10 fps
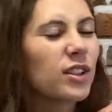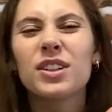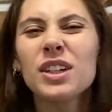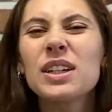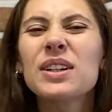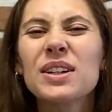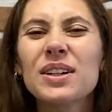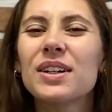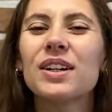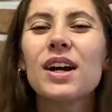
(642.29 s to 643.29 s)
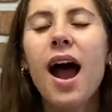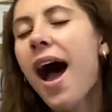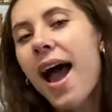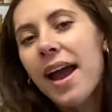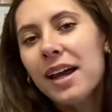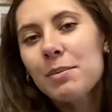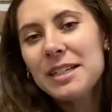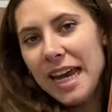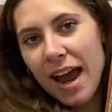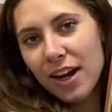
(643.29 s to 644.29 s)
Grr, I am a
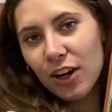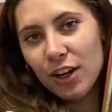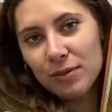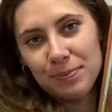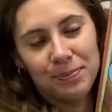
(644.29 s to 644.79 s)
tiger.